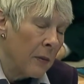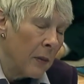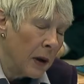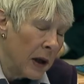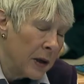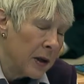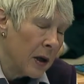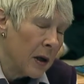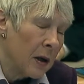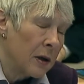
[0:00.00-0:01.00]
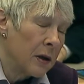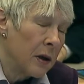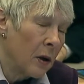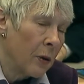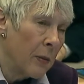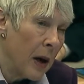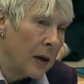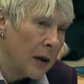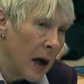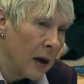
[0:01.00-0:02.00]
militia still
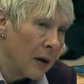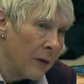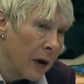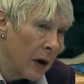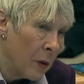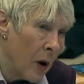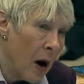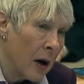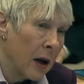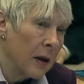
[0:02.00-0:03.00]
remains active in Iraq